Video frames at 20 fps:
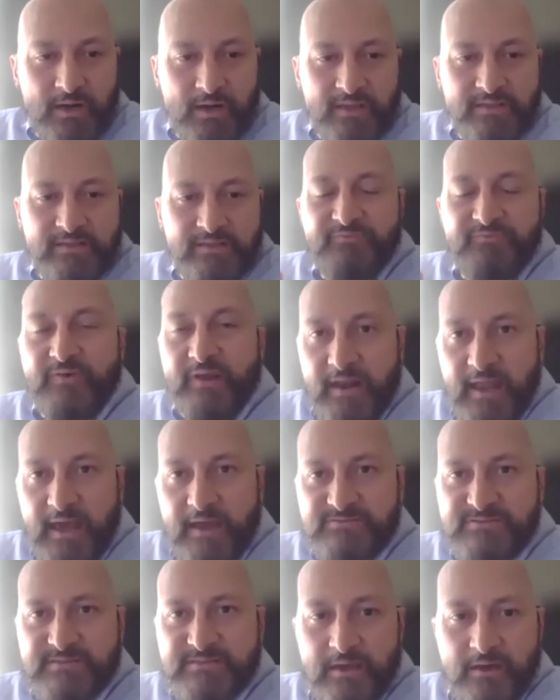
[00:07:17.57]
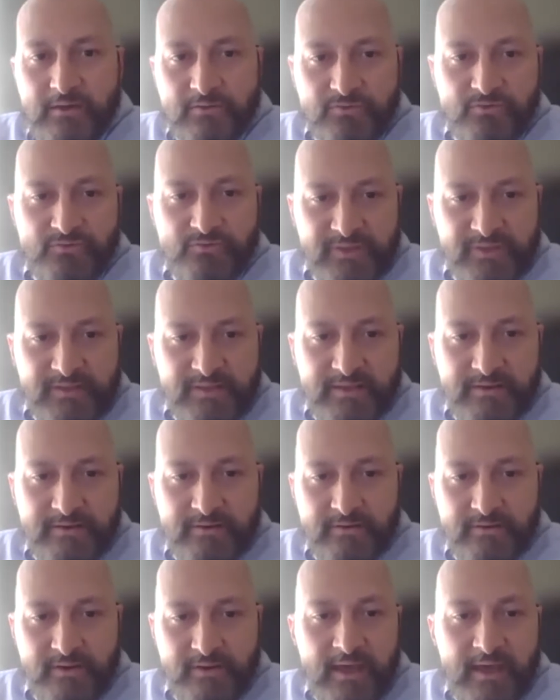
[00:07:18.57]
a different lifestyle during
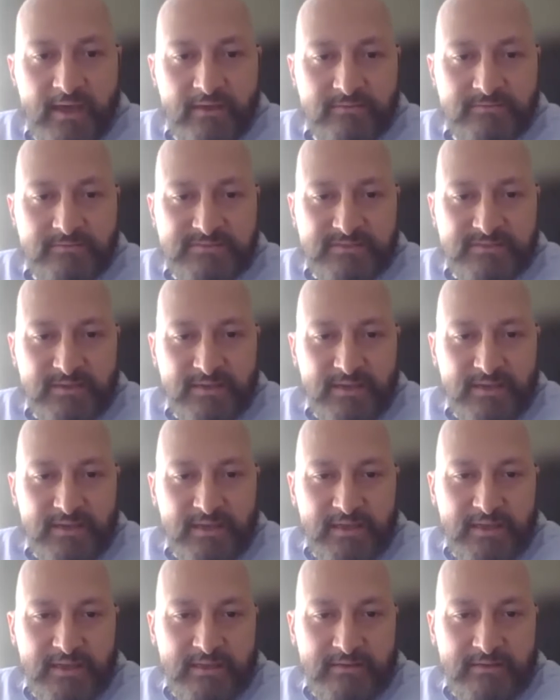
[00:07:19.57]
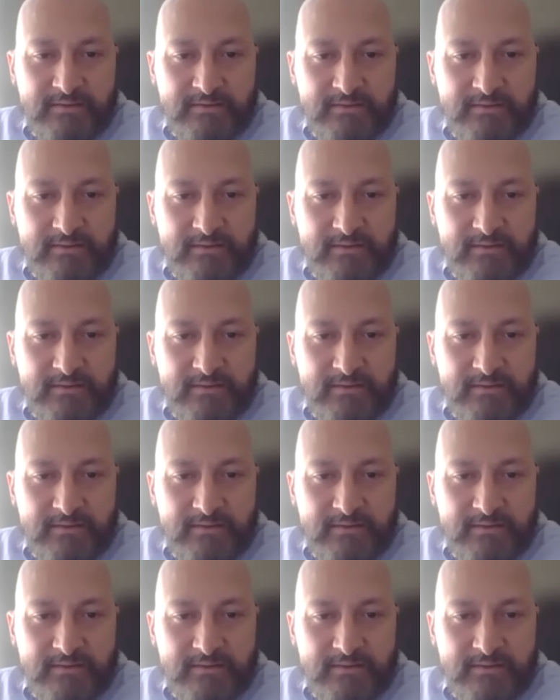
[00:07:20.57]
their lives, and